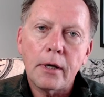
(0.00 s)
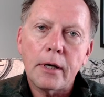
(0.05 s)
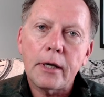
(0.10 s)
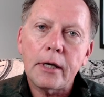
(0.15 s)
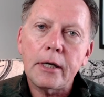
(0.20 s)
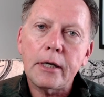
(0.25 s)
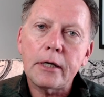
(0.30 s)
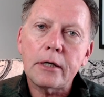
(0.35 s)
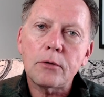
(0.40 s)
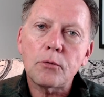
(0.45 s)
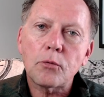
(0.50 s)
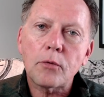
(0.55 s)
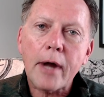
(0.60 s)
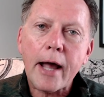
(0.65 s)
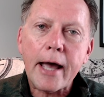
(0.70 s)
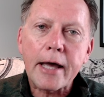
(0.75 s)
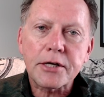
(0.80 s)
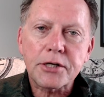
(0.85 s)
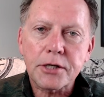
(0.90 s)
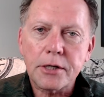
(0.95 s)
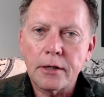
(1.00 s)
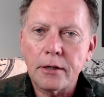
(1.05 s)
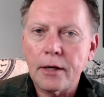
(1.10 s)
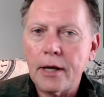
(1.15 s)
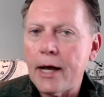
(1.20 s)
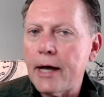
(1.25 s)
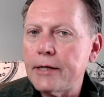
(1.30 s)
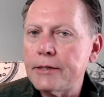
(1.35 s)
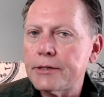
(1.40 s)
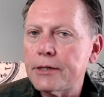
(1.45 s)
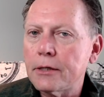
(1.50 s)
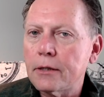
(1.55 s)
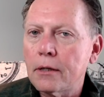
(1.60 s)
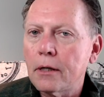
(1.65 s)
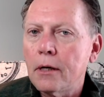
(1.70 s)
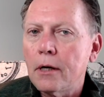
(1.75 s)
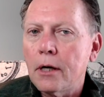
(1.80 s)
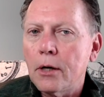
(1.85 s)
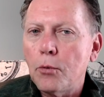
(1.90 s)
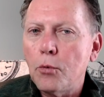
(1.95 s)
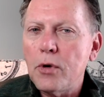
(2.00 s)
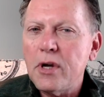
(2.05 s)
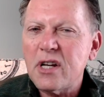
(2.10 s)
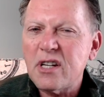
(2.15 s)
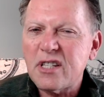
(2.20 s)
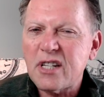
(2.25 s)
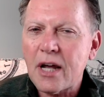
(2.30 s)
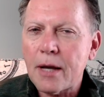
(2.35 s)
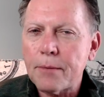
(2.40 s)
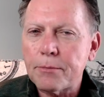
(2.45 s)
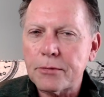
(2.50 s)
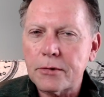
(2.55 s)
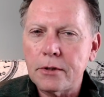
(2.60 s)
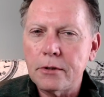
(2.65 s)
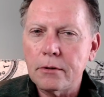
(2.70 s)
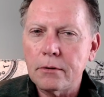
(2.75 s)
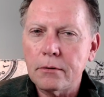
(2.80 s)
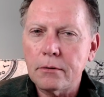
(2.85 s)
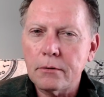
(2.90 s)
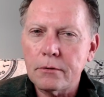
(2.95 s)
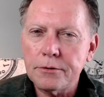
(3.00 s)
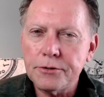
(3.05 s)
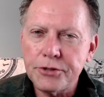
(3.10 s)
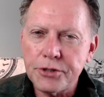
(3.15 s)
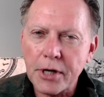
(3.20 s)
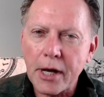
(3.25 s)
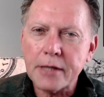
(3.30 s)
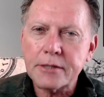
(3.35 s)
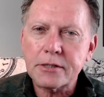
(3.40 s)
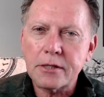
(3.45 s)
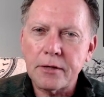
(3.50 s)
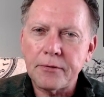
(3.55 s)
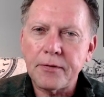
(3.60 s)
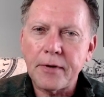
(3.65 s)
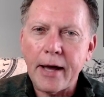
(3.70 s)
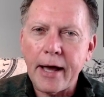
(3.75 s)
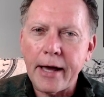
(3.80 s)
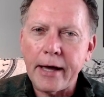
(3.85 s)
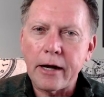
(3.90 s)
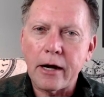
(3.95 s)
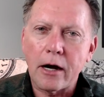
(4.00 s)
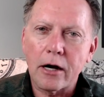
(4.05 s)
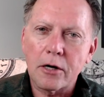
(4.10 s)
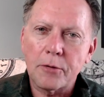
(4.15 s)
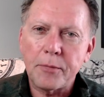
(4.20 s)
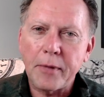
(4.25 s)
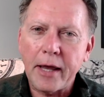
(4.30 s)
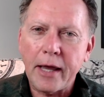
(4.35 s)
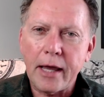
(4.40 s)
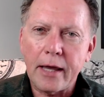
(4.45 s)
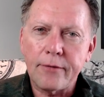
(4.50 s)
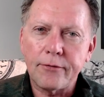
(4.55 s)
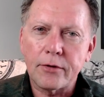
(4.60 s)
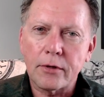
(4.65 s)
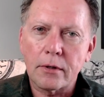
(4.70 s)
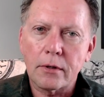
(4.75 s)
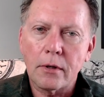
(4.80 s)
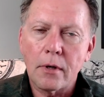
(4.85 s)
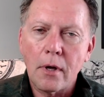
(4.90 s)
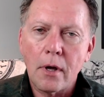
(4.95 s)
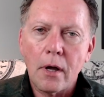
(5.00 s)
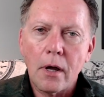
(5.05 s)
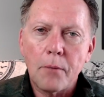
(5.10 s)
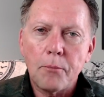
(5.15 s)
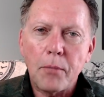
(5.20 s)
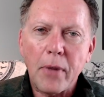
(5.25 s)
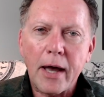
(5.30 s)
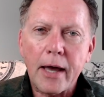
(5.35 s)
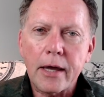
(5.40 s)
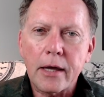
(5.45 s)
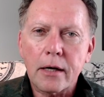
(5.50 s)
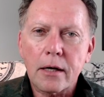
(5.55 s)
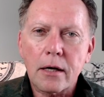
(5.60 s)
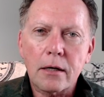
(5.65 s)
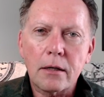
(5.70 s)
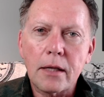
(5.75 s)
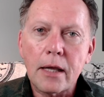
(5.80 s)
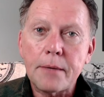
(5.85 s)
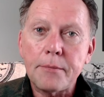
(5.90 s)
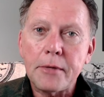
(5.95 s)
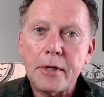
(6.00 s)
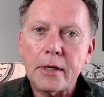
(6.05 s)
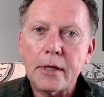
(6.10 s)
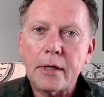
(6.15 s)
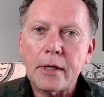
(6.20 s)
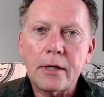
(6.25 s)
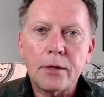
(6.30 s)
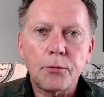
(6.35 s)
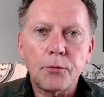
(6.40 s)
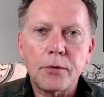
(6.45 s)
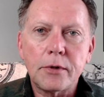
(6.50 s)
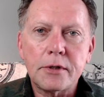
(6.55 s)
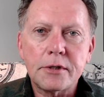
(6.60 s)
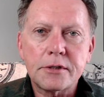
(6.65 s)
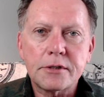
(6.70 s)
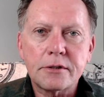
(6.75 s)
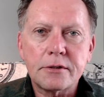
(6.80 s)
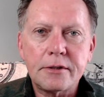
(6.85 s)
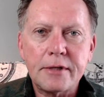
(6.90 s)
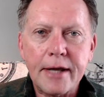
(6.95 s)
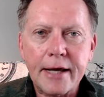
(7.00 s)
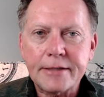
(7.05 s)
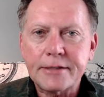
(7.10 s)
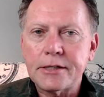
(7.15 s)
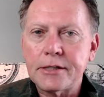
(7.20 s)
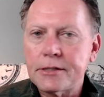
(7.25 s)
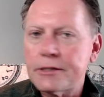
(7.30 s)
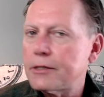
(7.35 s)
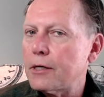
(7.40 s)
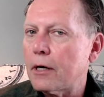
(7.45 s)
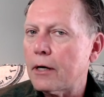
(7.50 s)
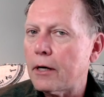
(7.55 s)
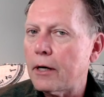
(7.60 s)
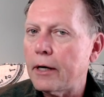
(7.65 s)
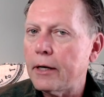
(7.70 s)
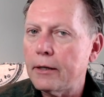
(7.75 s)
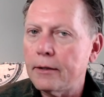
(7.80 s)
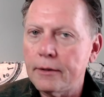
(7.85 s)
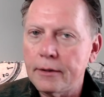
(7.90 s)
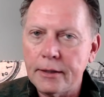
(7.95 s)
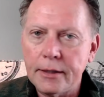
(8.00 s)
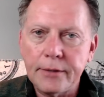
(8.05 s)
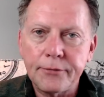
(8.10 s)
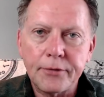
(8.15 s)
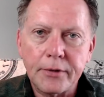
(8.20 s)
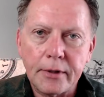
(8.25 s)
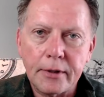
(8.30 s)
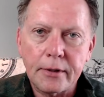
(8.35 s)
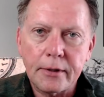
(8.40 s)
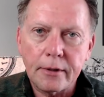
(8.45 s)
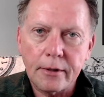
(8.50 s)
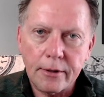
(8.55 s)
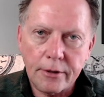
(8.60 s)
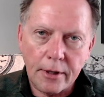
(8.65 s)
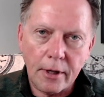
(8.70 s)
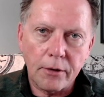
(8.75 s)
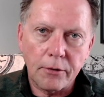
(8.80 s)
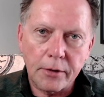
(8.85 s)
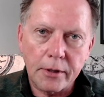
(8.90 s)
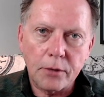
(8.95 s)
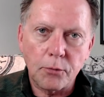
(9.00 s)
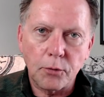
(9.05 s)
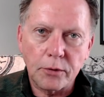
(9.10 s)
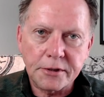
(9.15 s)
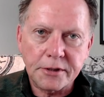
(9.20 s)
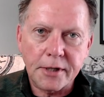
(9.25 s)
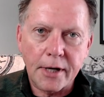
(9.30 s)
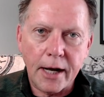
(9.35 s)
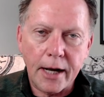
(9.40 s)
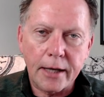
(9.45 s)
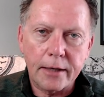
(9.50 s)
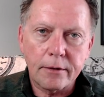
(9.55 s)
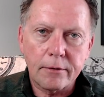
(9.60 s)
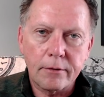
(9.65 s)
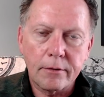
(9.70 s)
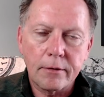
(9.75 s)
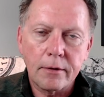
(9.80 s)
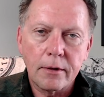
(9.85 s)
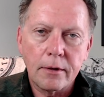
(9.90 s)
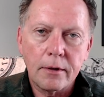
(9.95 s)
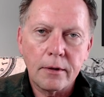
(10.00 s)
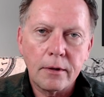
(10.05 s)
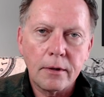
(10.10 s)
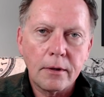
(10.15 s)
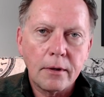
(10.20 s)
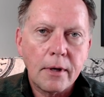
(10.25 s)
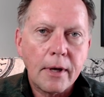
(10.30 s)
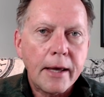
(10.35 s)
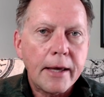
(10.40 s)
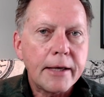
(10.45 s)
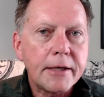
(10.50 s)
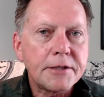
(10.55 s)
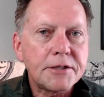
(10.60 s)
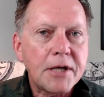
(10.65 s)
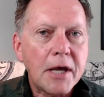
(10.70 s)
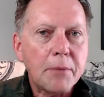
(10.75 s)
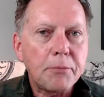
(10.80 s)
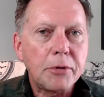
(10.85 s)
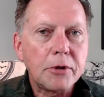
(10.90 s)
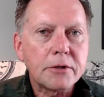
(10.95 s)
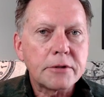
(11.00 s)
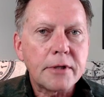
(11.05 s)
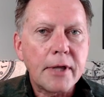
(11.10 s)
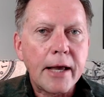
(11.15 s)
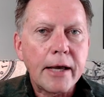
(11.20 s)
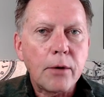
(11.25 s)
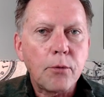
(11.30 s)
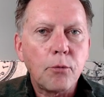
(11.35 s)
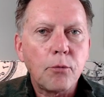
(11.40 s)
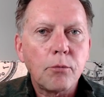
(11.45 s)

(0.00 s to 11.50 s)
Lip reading: In rationalizing, we attempt to justify our behavior by claiming it was necessary, even though it was not. Examples like,